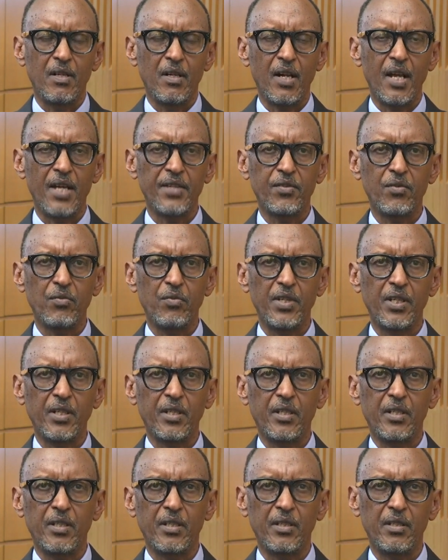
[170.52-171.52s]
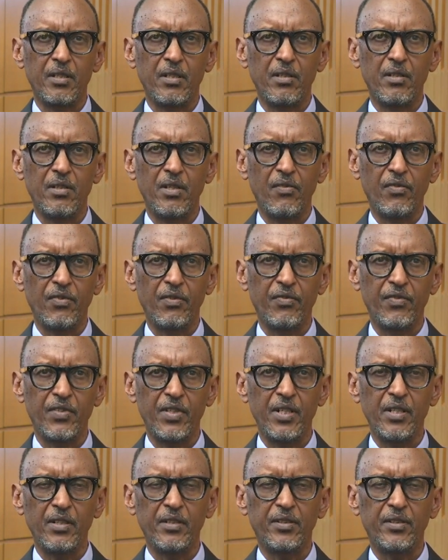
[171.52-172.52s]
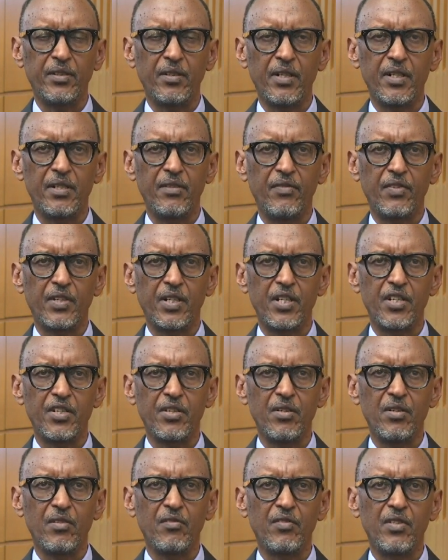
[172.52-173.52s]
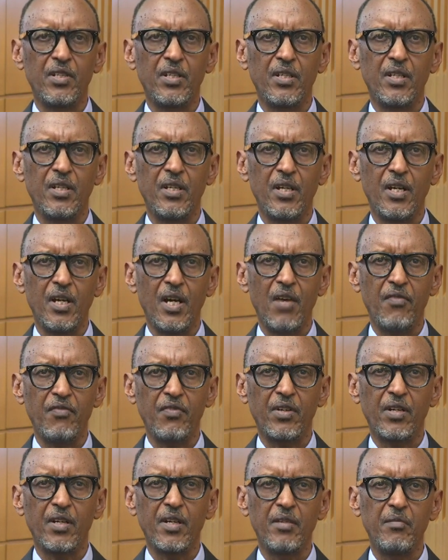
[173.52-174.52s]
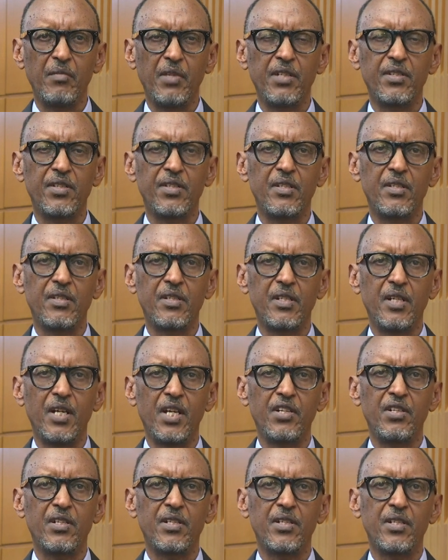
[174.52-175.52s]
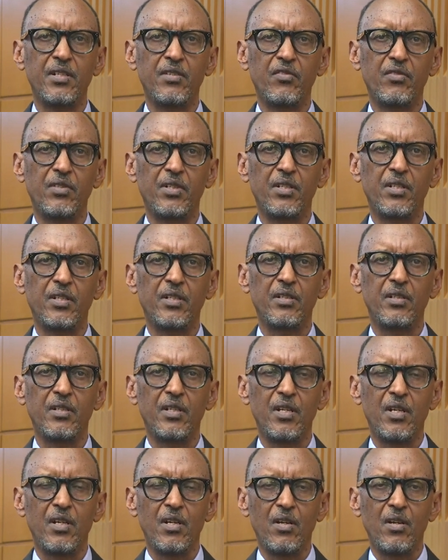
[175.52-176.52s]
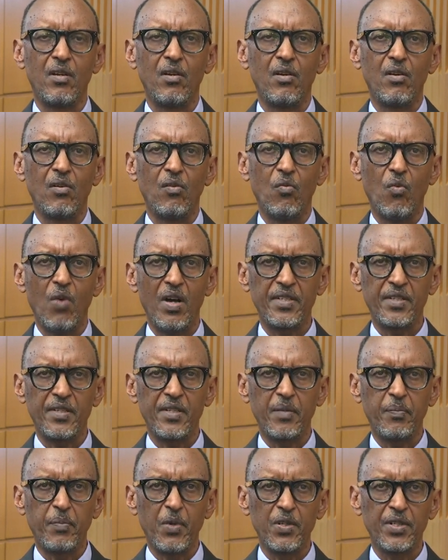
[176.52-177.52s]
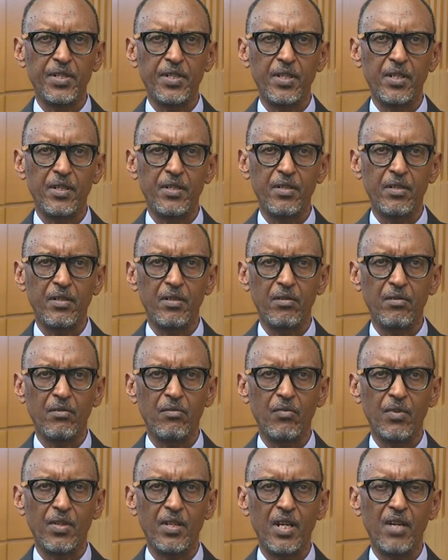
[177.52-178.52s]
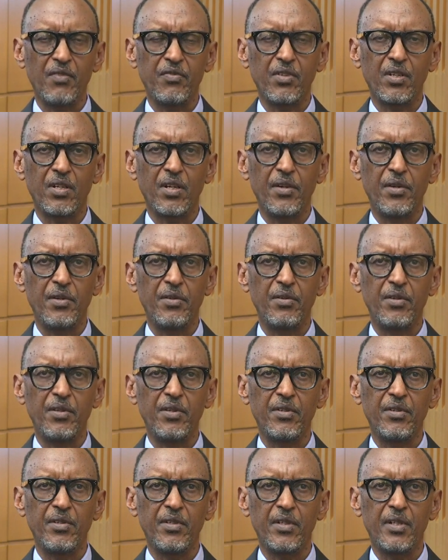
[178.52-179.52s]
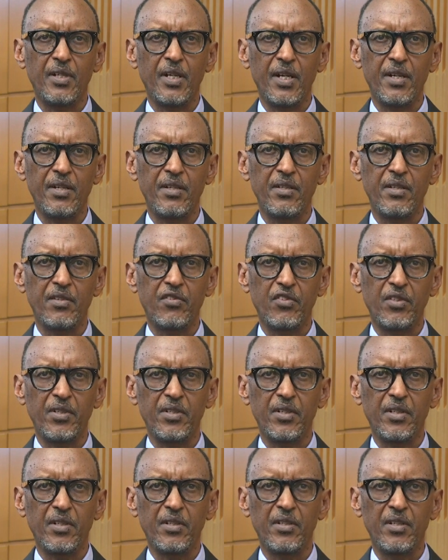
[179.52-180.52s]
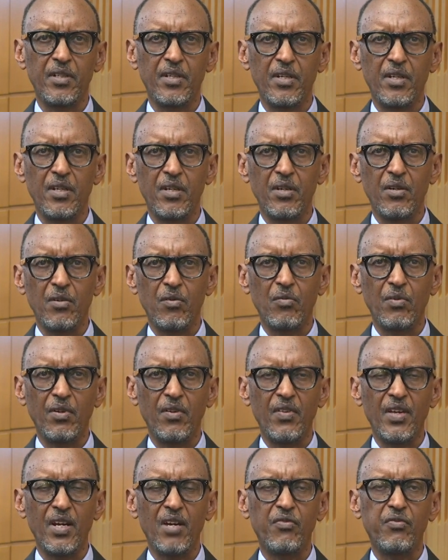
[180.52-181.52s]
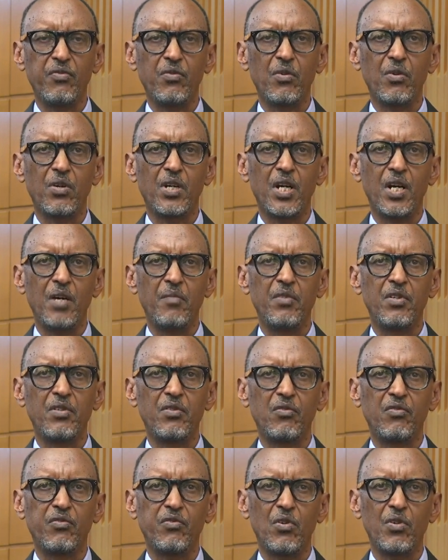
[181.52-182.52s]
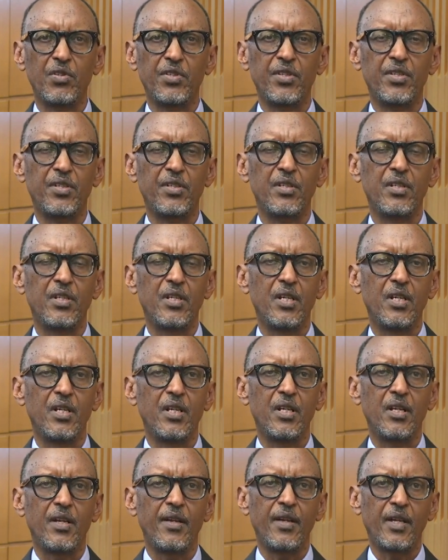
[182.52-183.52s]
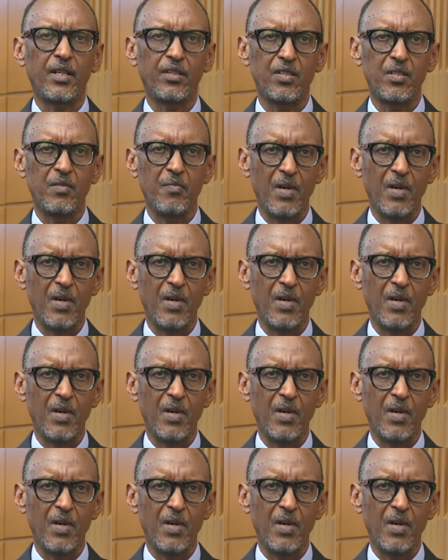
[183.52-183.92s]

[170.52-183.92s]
Last week, the 15th ratification of the African Medicines Agency Treaty was deposited with the African Union, and the treaty will therefore come into force next